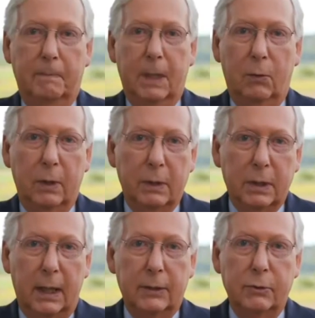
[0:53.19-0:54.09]
They want to
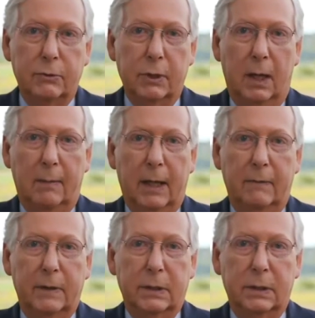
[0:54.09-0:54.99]
tax your job out of
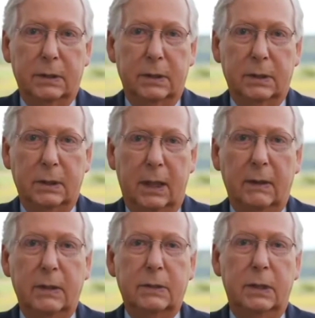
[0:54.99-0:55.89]
existence and
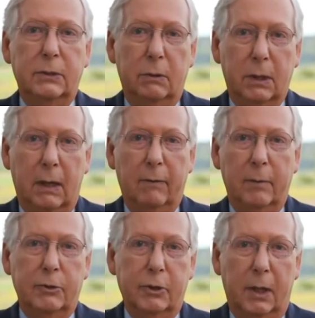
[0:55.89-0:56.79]
then send you a
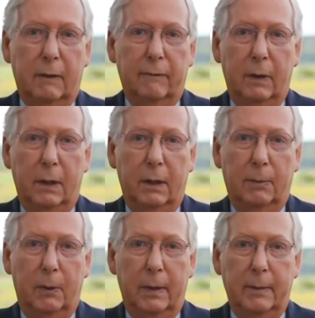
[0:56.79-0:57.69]
government check for
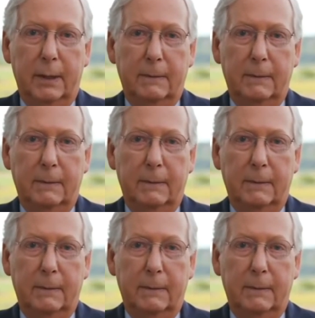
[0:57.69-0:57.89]
unemployment.